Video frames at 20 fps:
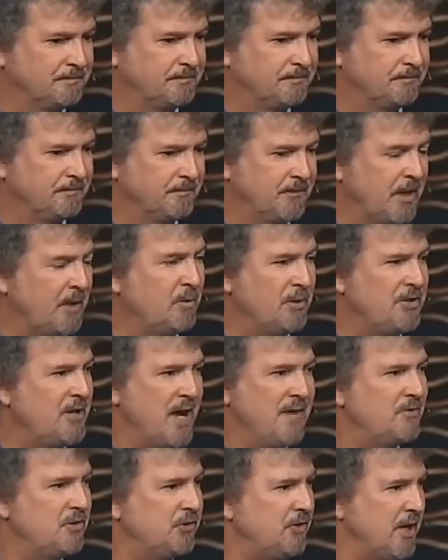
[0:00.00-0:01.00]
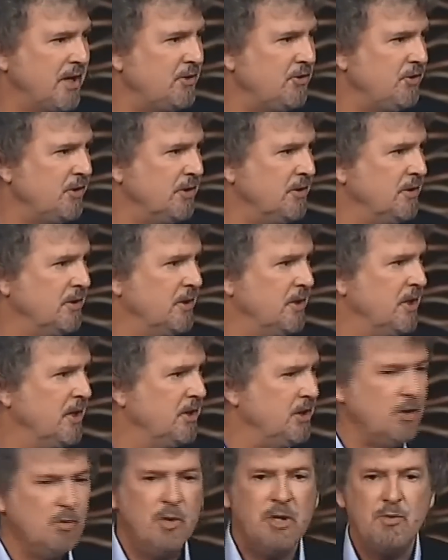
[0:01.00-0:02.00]
It would devastate you.
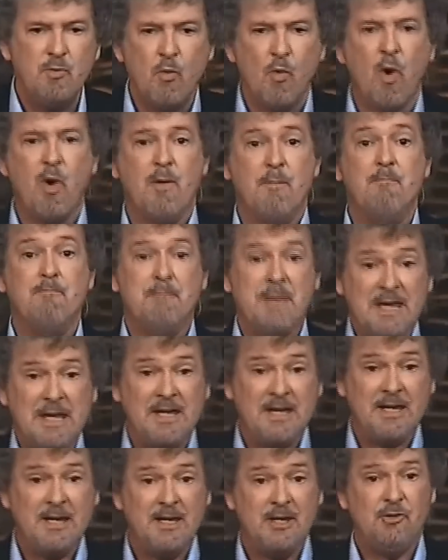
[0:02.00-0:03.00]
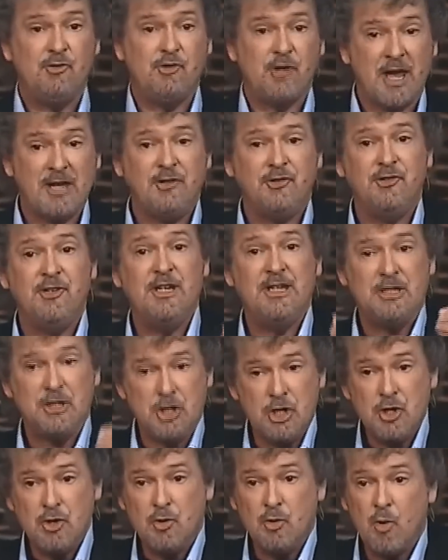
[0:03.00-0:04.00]
You wouldn't want me chastening
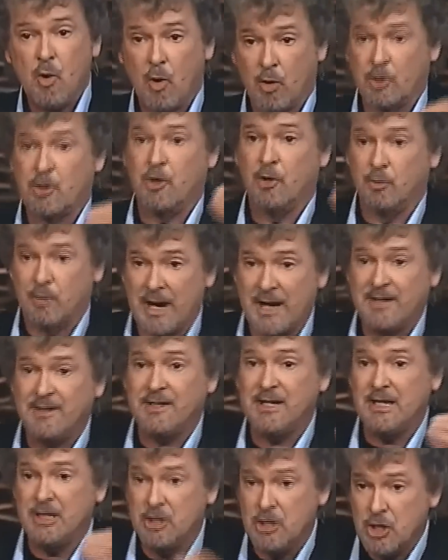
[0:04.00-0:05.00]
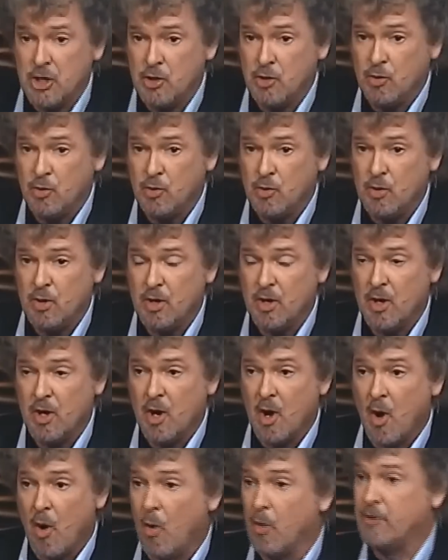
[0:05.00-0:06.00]
you or correcting you
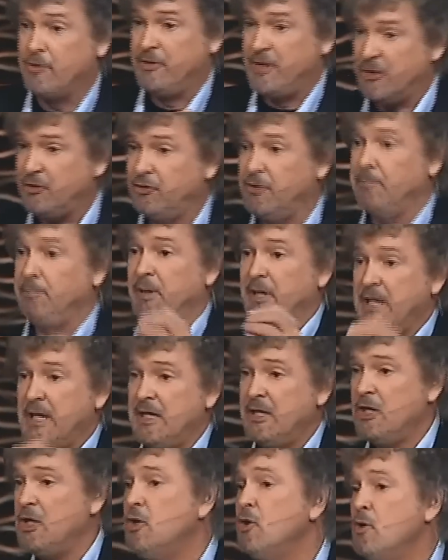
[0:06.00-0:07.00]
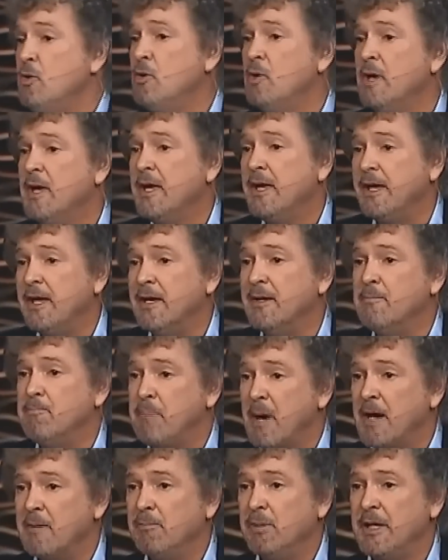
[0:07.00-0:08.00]
or disciplining you in
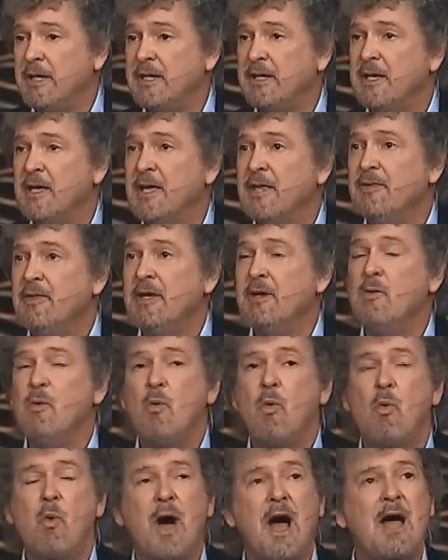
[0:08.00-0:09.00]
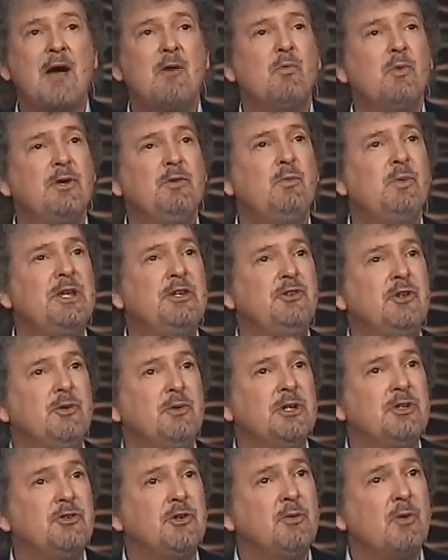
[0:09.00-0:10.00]
public. Then why would we do
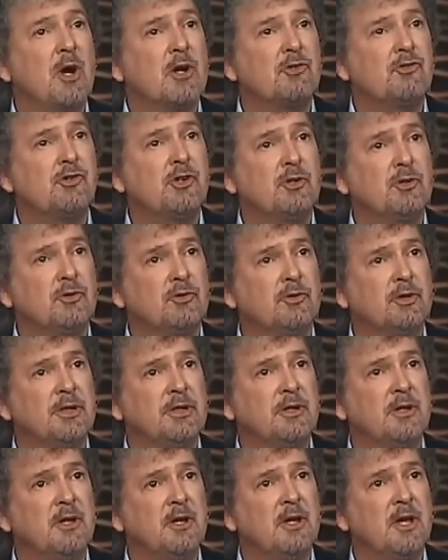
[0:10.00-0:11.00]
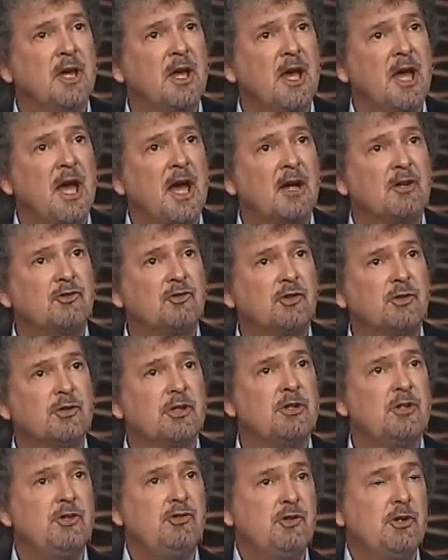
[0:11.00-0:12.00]
it to our children? Our children.
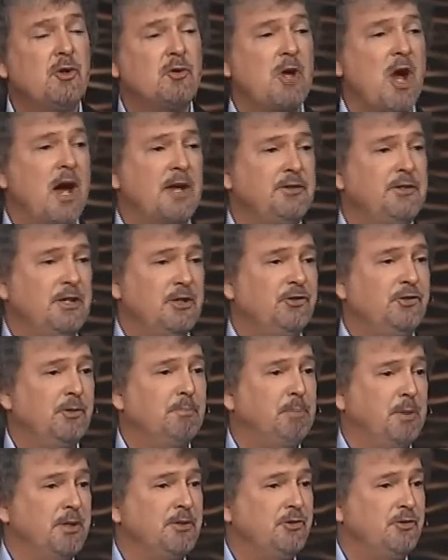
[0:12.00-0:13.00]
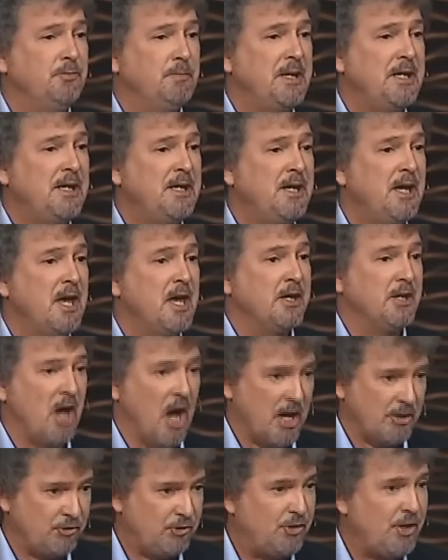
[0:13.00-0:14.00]
Did you know God disciplines me?
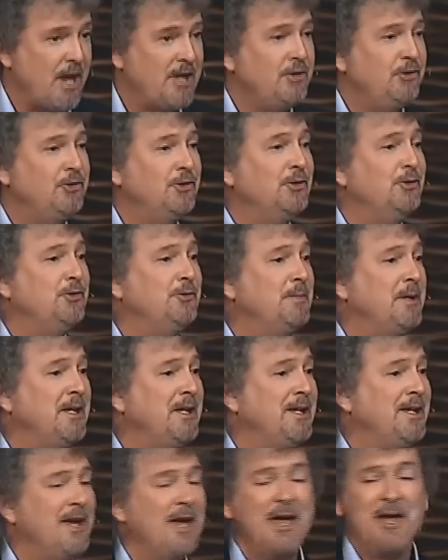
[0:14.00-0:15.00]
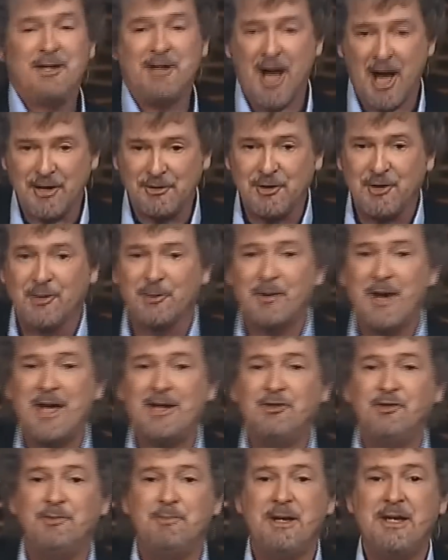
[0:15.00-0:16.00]
God chastens me? God
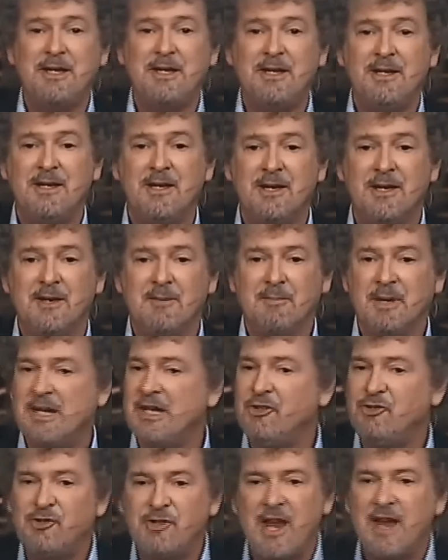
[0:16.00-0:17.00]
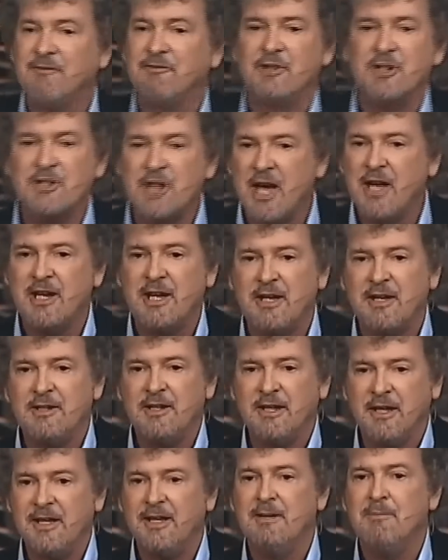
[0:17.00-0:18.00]
corrects me? But He's never done it
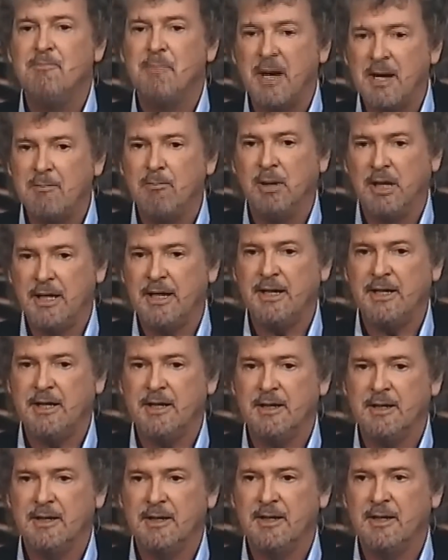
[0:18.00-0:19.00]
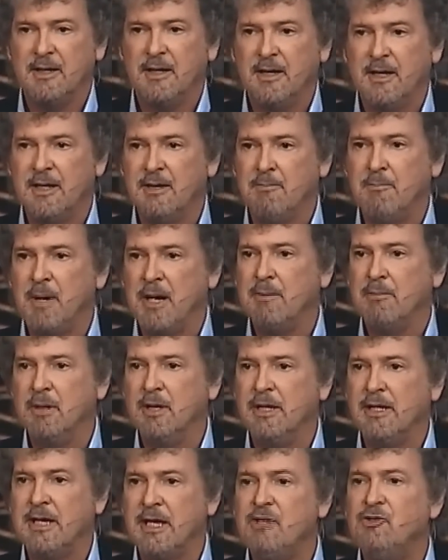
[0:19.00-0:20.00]
in public. In
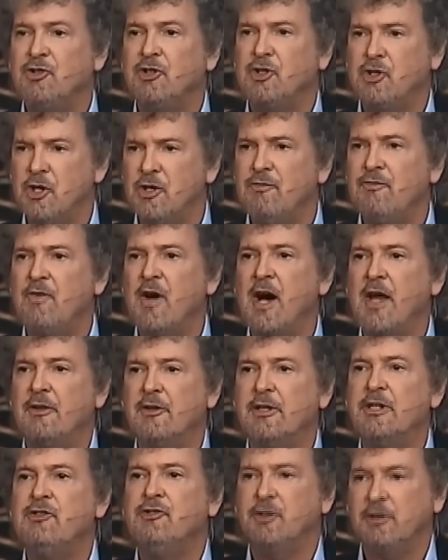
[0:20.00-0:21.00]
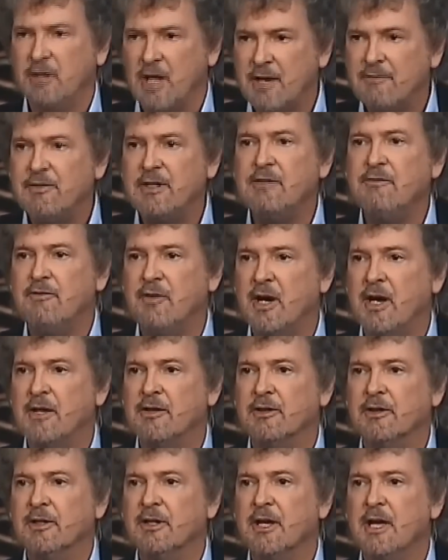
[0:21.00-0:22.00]
public. He's a good father. He's a loving
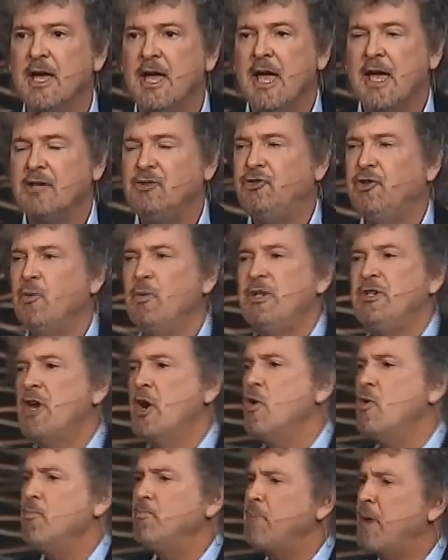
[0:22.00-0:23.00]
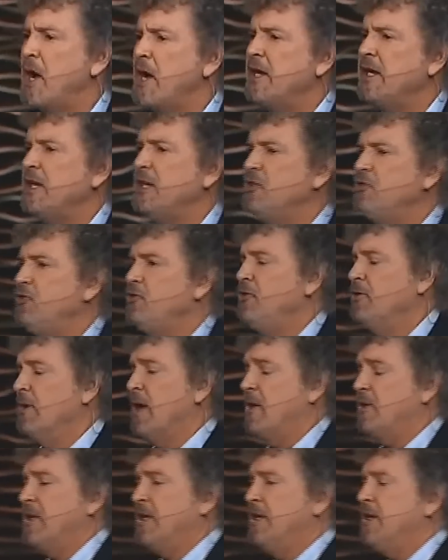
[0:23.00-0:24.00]
father. And so we don't punish,
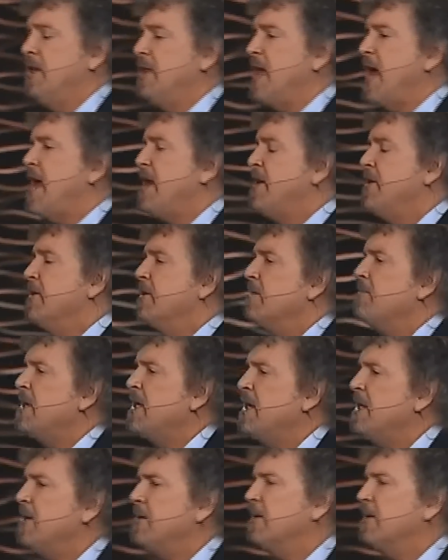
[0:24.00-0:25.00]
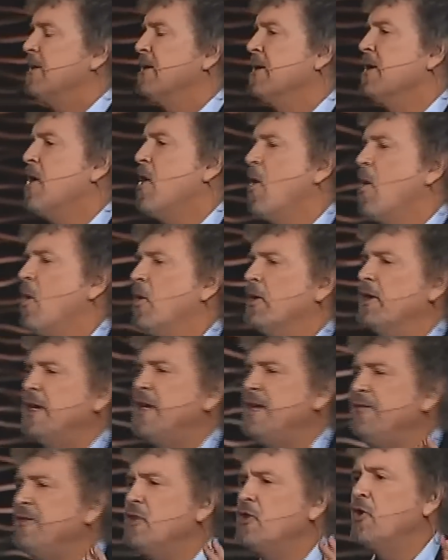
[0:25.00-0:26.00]
I'll get into that here in a minute, or
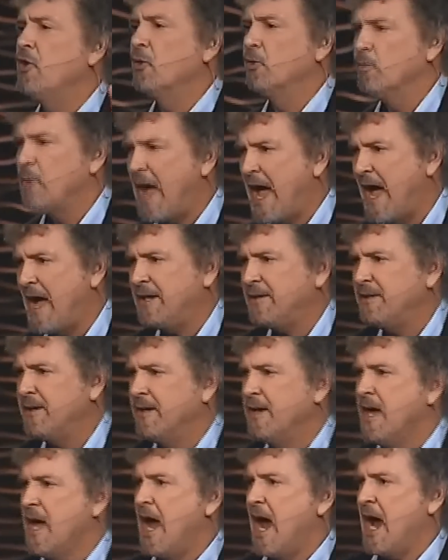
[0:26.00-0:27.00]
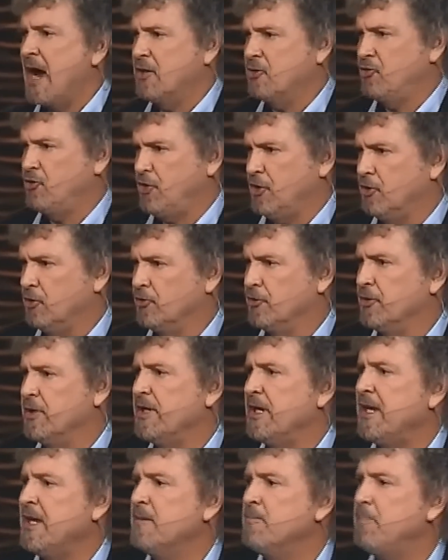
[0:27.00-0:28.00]
even correct our children
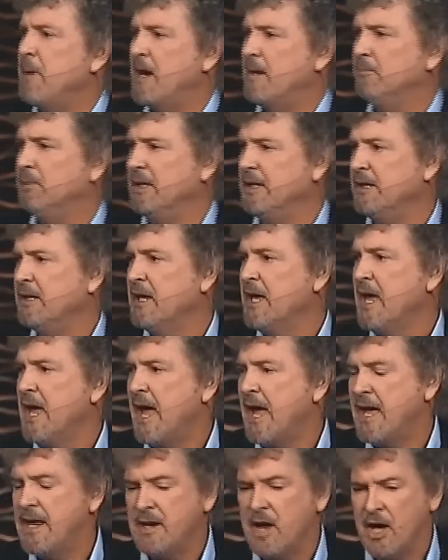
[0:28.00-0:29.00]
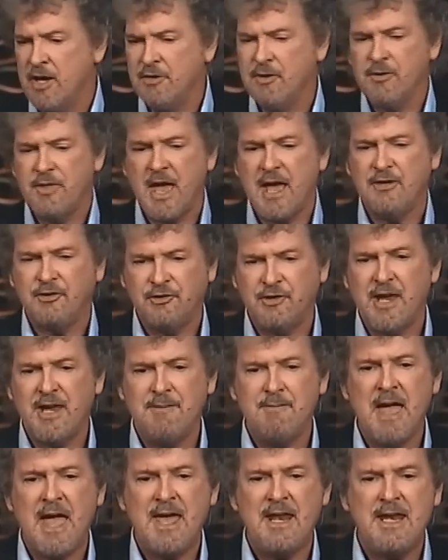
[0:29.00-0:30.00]
in public. And under that same
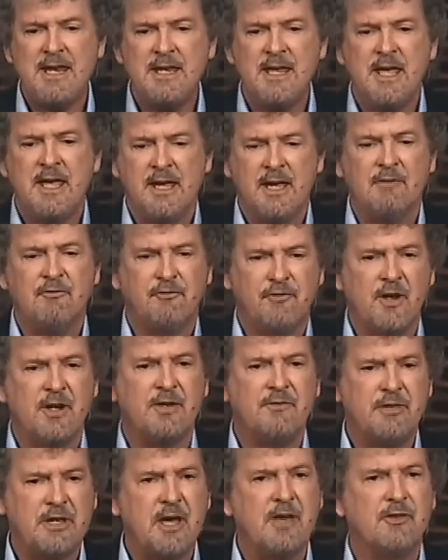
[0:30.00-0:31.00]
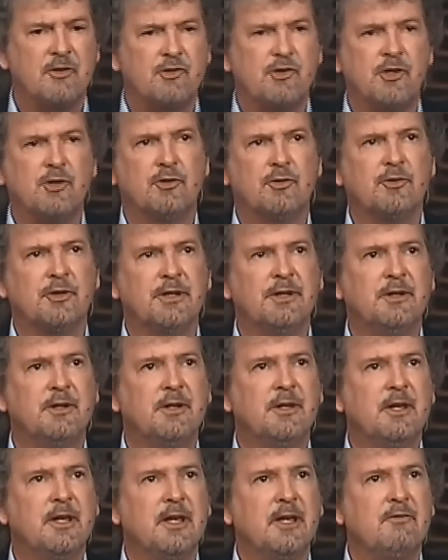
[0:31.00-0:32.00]
heading, in front of the other children,
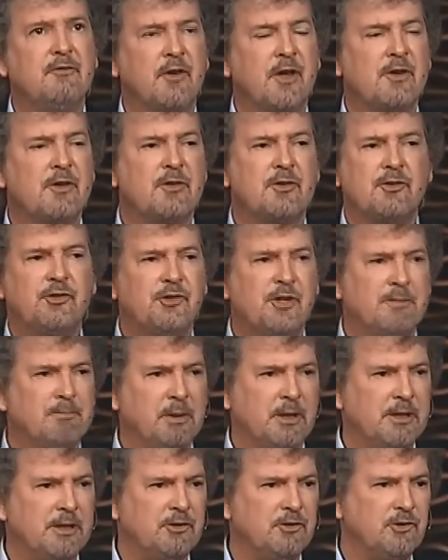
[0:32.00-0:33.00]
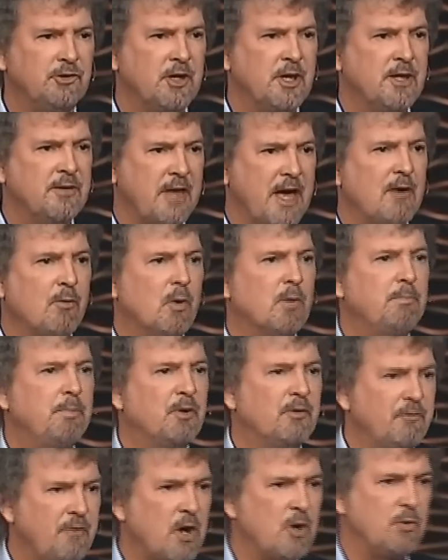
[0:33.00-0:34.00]
in front of their siblings. That will
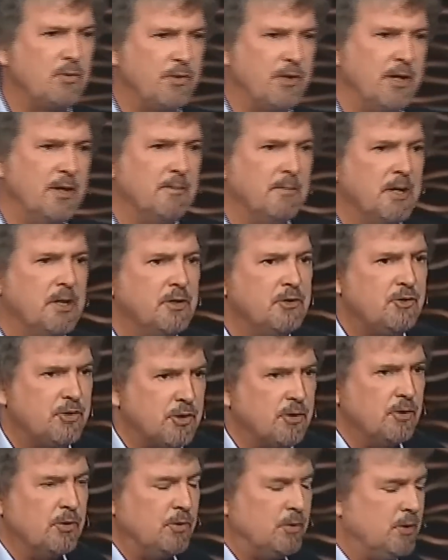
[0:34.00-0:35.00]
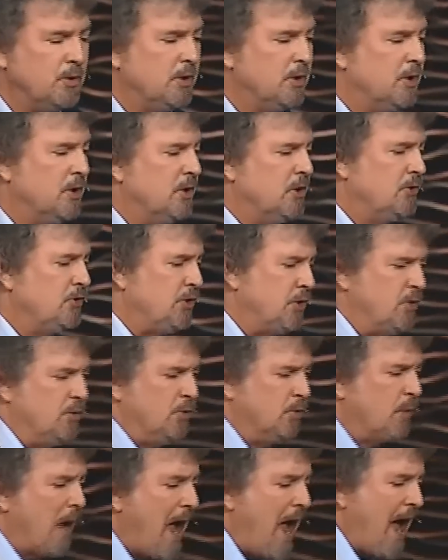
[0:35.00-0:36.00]
provoke them to
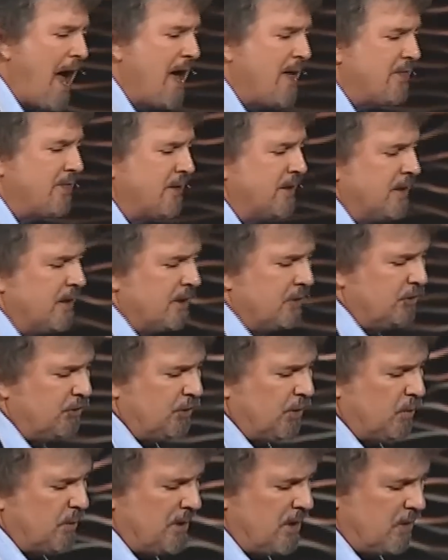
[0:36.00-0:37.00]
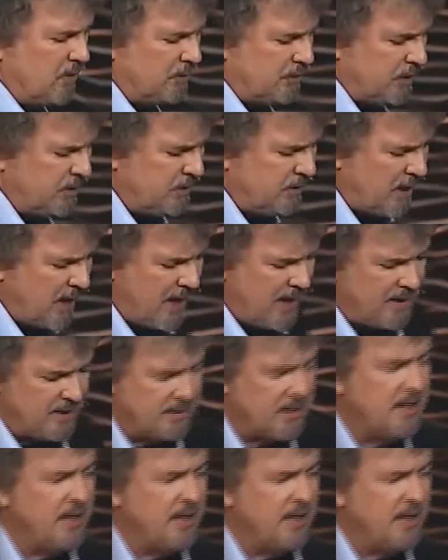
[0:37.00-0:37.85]
wrath. And so we don't do that.